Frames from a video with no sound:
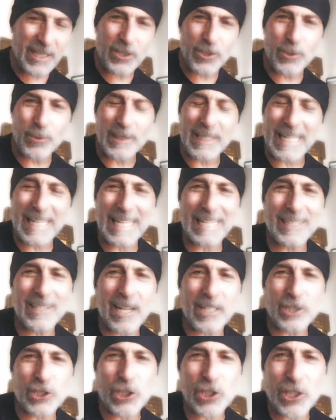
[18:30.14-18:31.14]
you
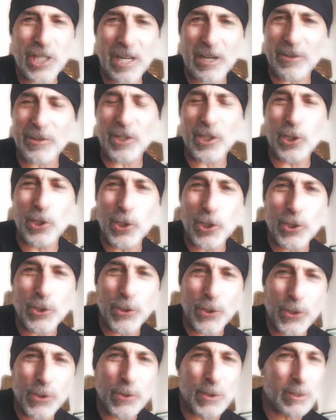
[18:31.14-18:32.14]
cannot share the good
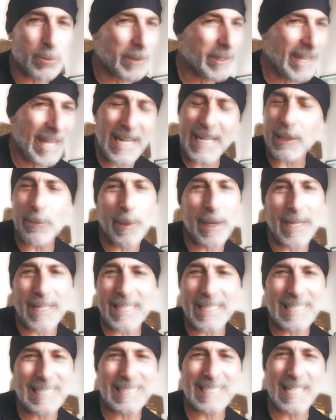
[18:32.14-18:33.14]
news with
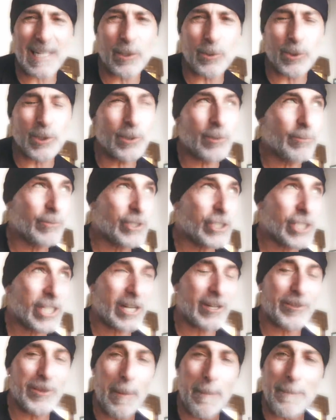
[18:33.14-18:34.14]
anybody until you've
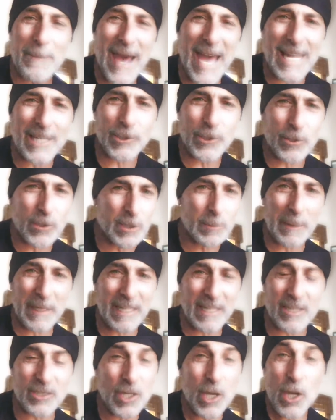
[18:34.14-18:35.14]
shared the bad news,
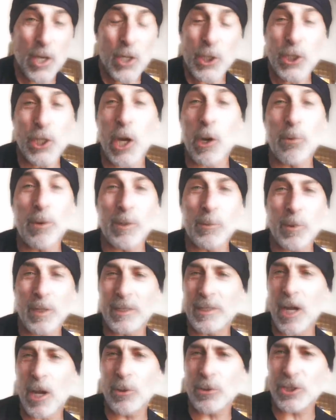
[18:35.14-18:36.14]
because no one will
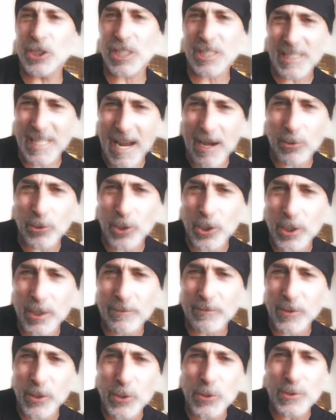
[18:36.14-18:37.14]
know just how good
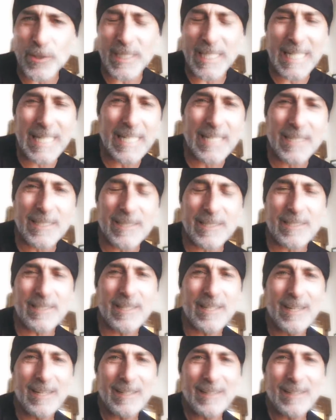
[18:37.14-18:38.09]
of news it is